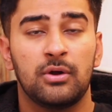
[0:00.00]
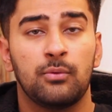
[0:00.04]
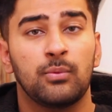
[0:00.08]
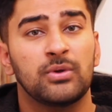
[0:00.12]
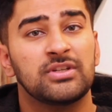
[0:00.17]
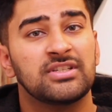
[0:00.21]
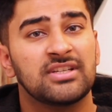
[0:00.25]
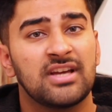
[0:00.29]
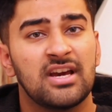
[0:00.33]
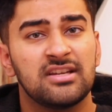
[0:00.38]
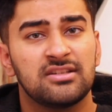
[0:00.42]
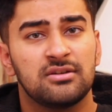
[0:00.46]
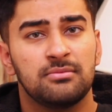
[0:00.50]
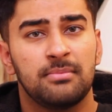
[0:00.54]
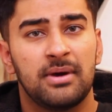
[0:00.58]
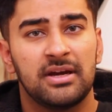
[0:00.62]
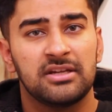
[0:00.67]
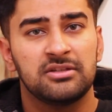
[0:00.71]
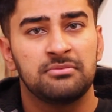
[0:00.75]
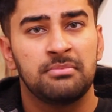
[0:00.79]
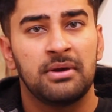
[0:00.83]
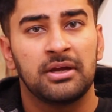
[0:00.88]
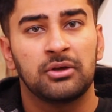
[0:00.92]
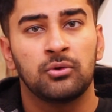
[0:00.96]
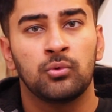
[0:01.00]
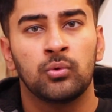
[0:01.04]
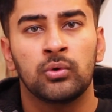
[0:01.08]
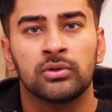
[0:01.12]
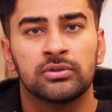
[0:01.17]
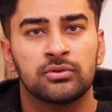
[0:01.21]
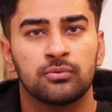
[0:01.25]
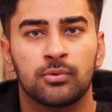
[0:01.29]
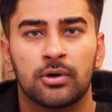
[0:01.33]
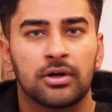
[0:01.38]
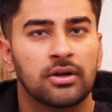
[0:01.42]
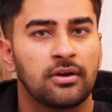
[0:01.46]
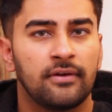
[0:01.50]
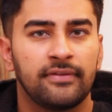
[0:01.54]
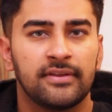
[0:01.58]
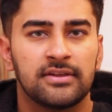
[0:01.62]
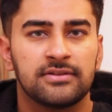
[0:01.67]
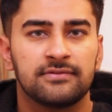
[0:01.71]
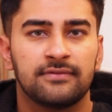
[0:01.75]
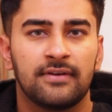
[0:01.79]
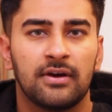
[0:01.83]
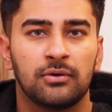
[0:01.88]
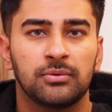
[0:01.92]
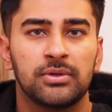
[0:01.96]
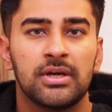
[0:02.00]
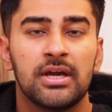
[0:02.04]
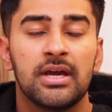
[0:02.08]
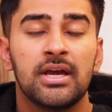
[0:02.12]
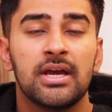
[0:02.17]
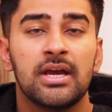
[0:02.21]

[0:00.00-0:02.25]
It was customized by Google to work on this phone.